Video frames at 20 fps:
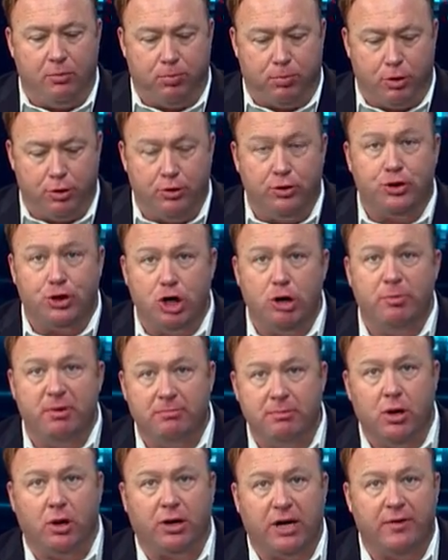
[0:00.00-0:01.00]
produce human
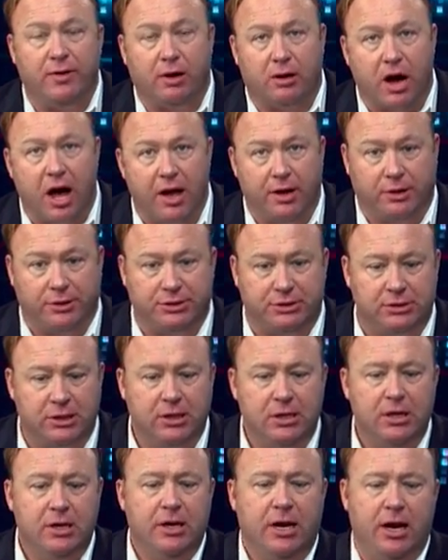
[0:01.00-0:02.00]
milk in their udders.
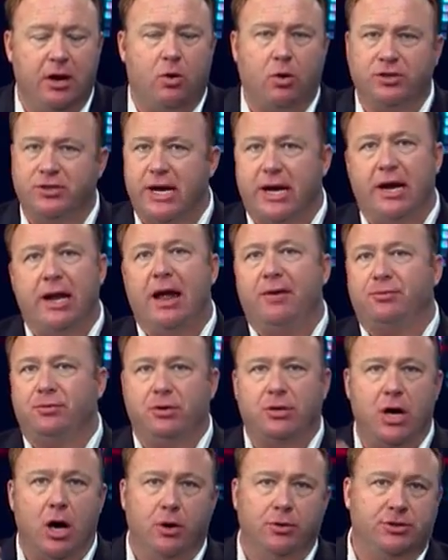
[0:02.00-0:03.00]
And, of course, they can have
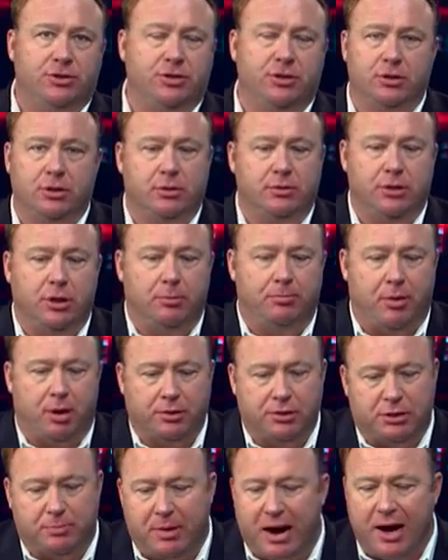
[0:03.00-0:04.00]
goats that are, you know,
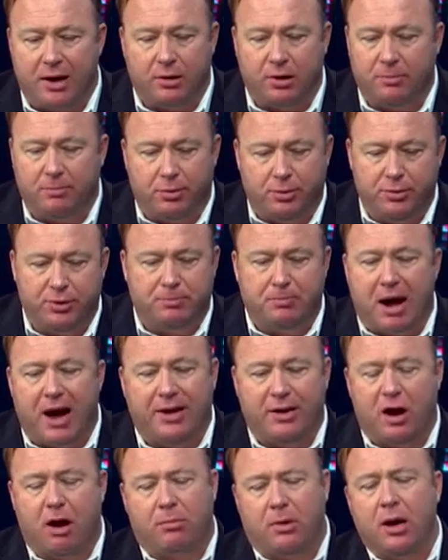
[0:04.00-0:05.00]
part spider and produce
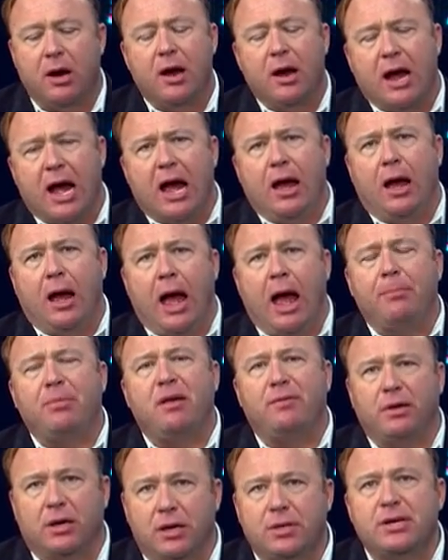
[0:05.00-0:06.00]
body armor. I'm
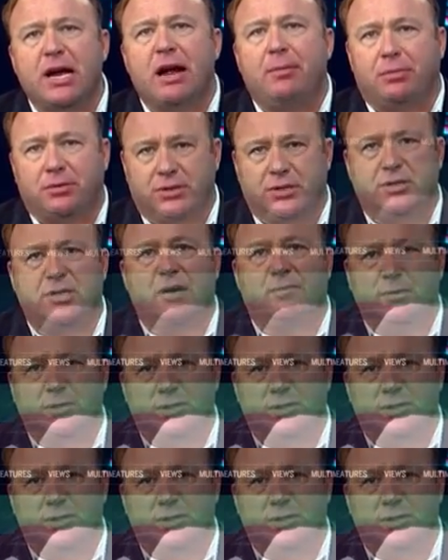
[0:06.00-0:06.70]
giving examples of stuff